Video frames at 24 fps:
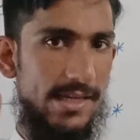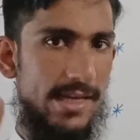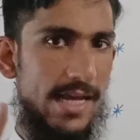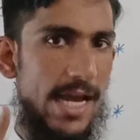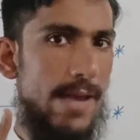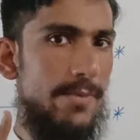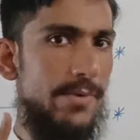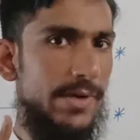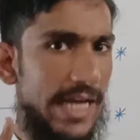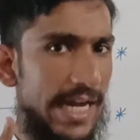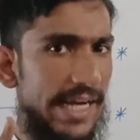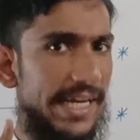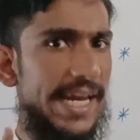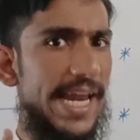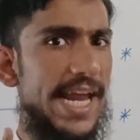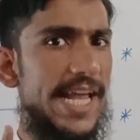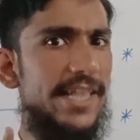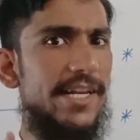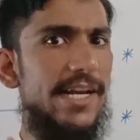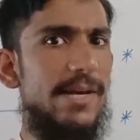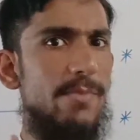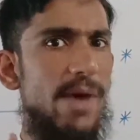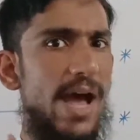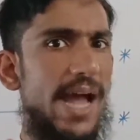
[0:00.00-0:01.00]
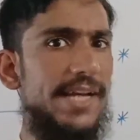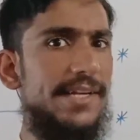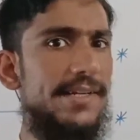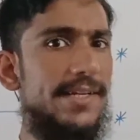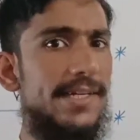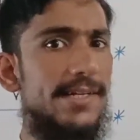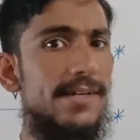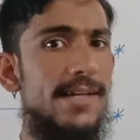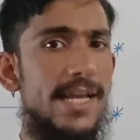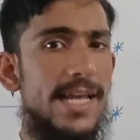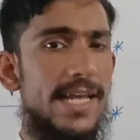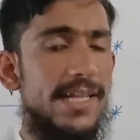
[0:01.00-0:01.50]
I'm again
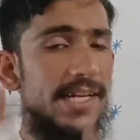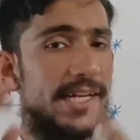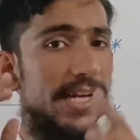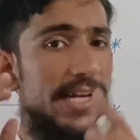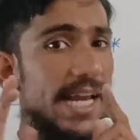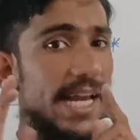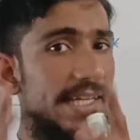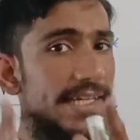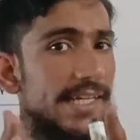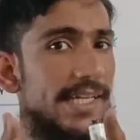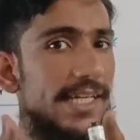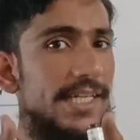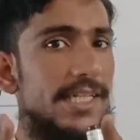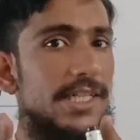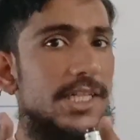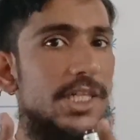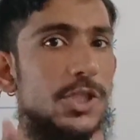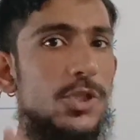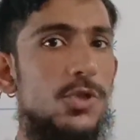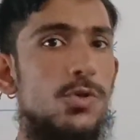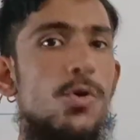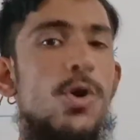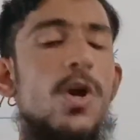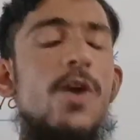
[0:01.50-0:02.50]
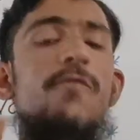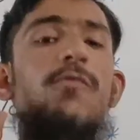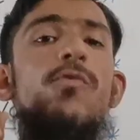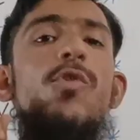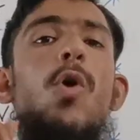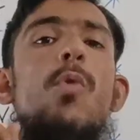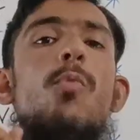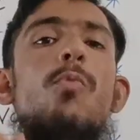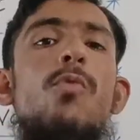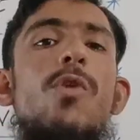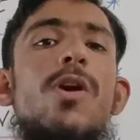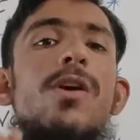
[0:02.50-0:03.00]
reminded that I guaranteed you
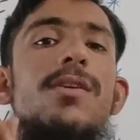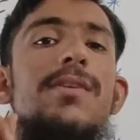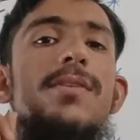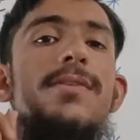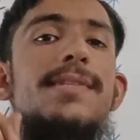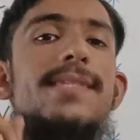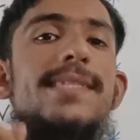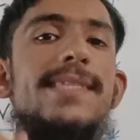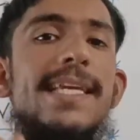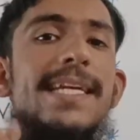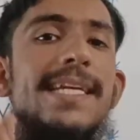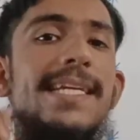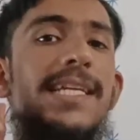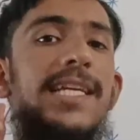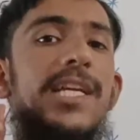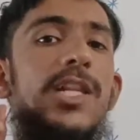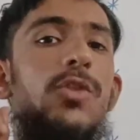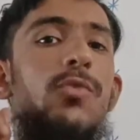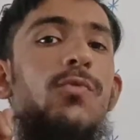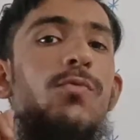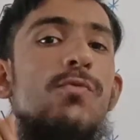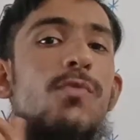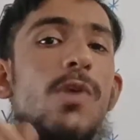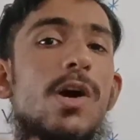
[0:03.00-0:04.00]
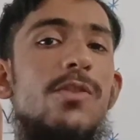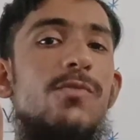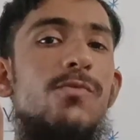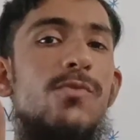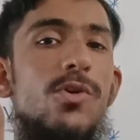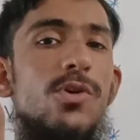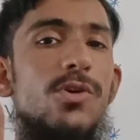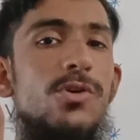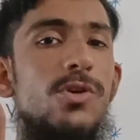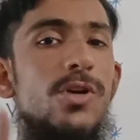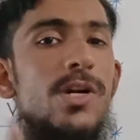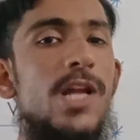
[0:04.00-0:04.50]
from one
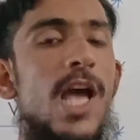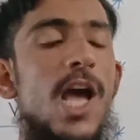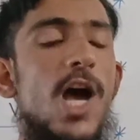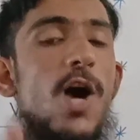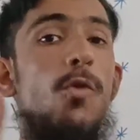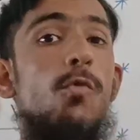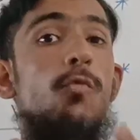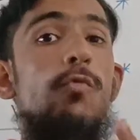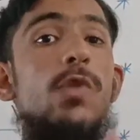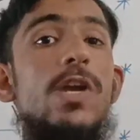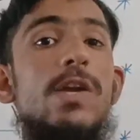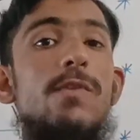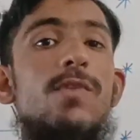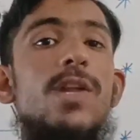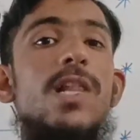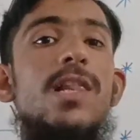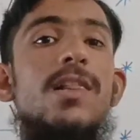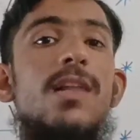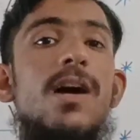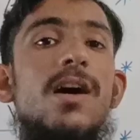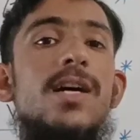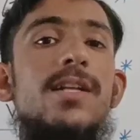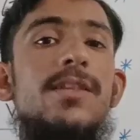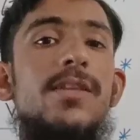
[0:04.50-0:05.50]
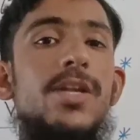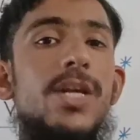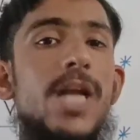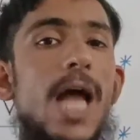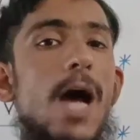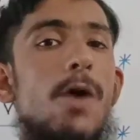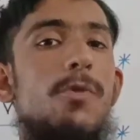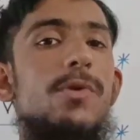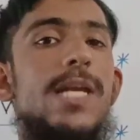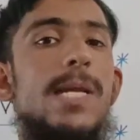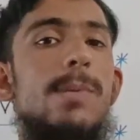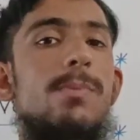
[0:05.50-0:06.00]
word, we will learn
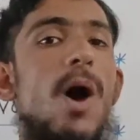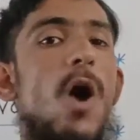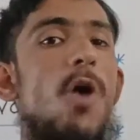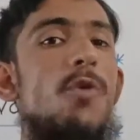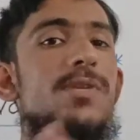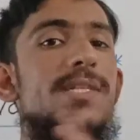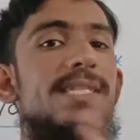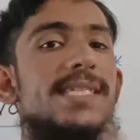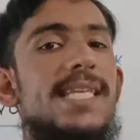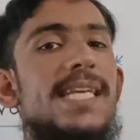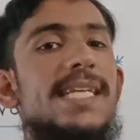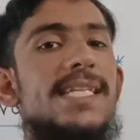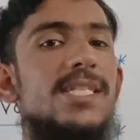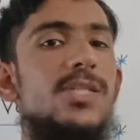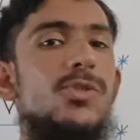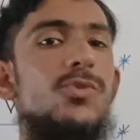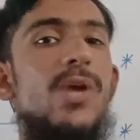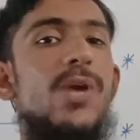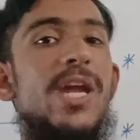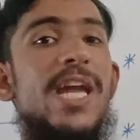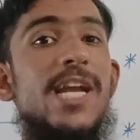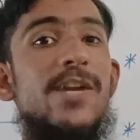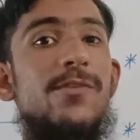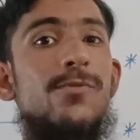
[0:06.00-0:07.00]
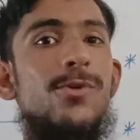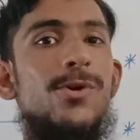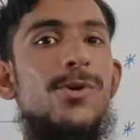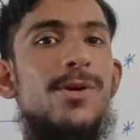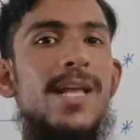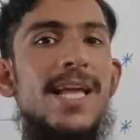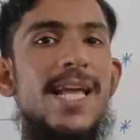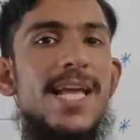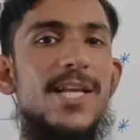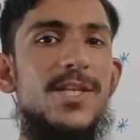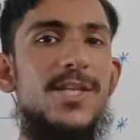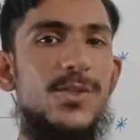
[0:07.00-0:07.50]
round about 6 to 8
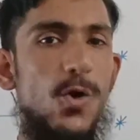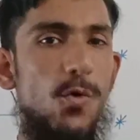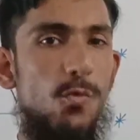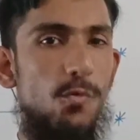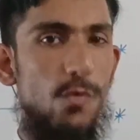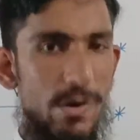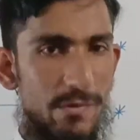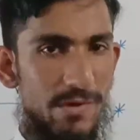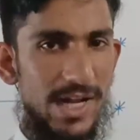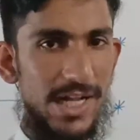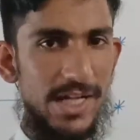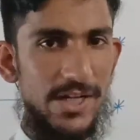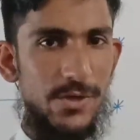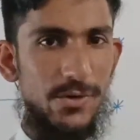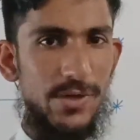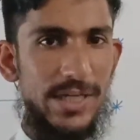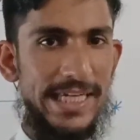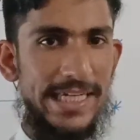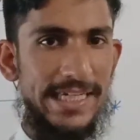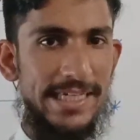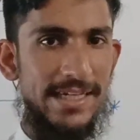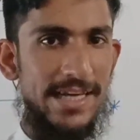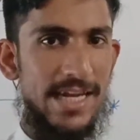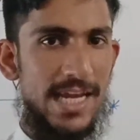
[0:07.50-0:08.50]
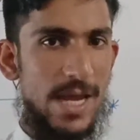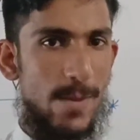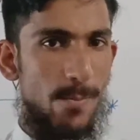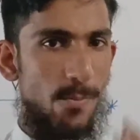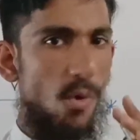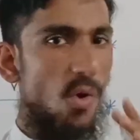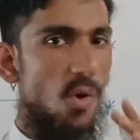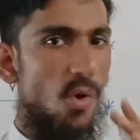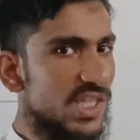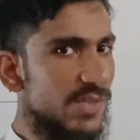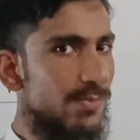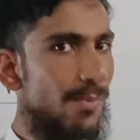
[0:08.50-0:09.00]
words. So we will doing
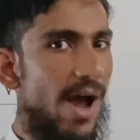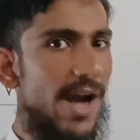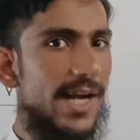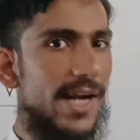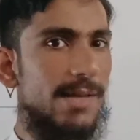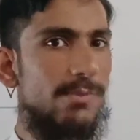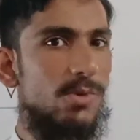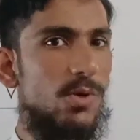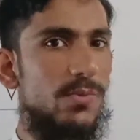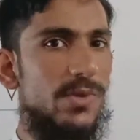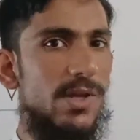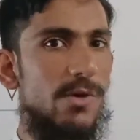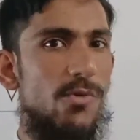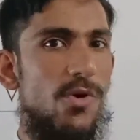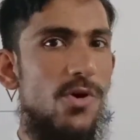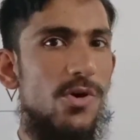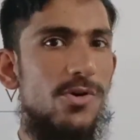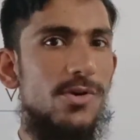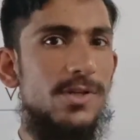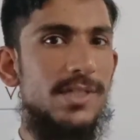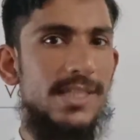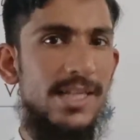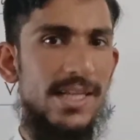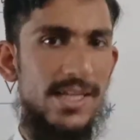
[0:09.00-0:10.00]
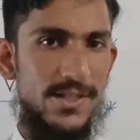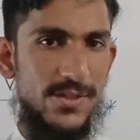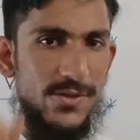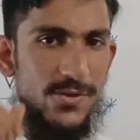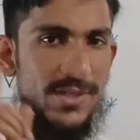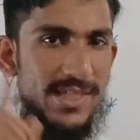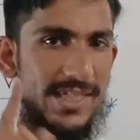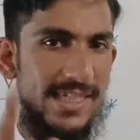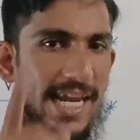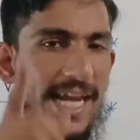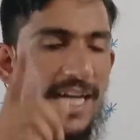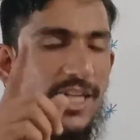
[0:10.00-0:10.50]
postmortem of the words. So
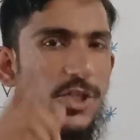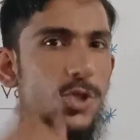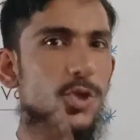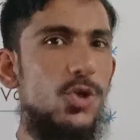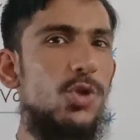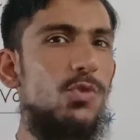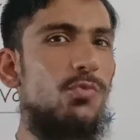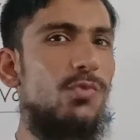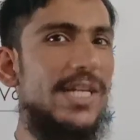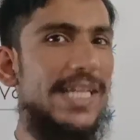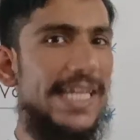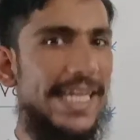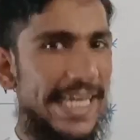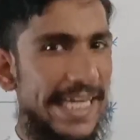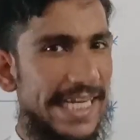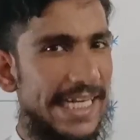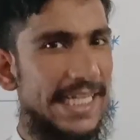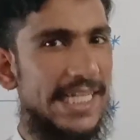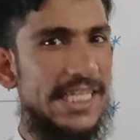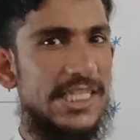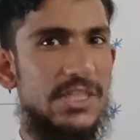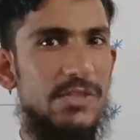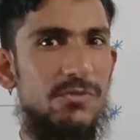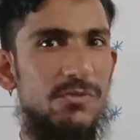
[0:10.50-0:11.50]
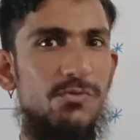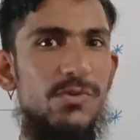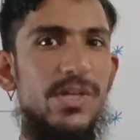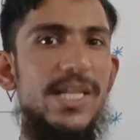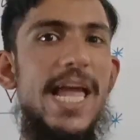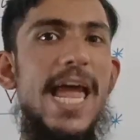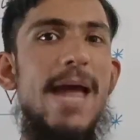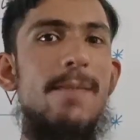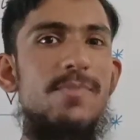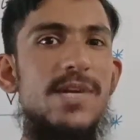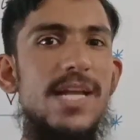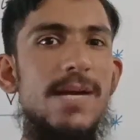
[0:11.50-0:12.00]
stay tuned with English with
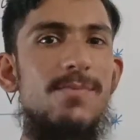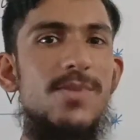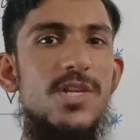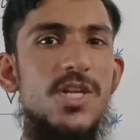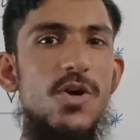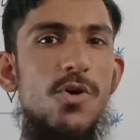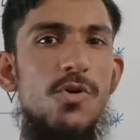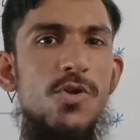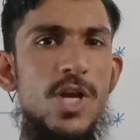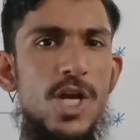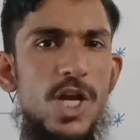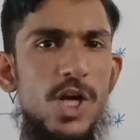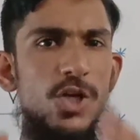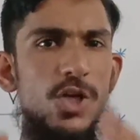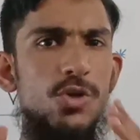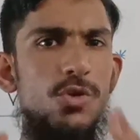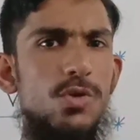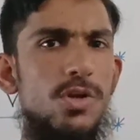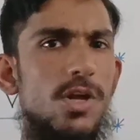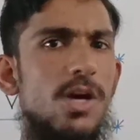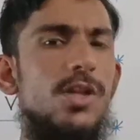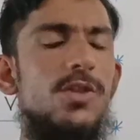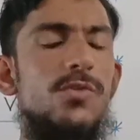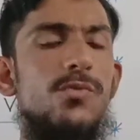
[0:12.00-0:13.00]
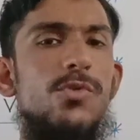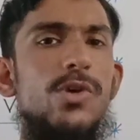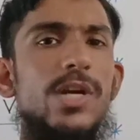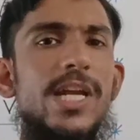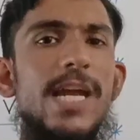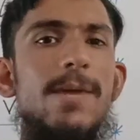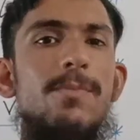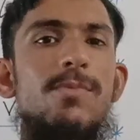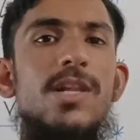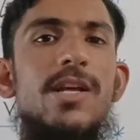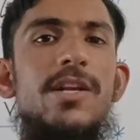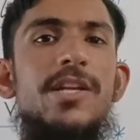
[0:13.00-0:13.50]
MW to learn
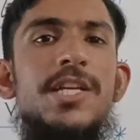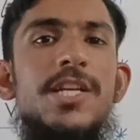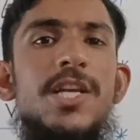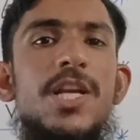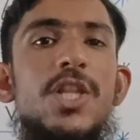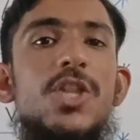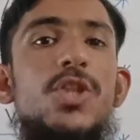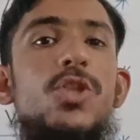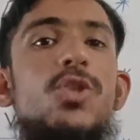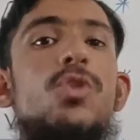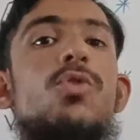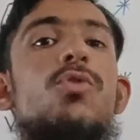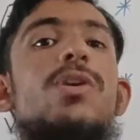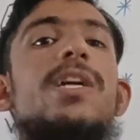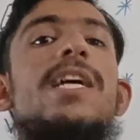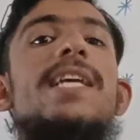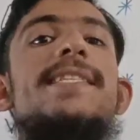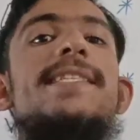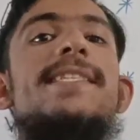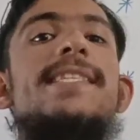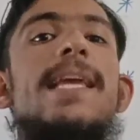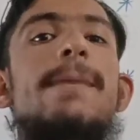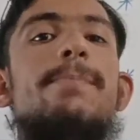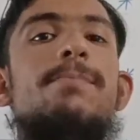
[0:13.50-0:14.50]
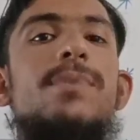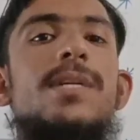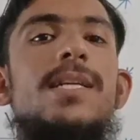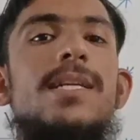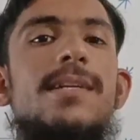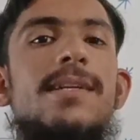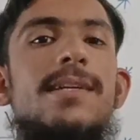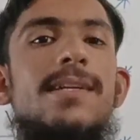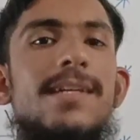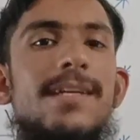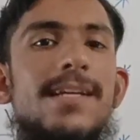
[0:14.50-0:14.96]
vocabulary through concept.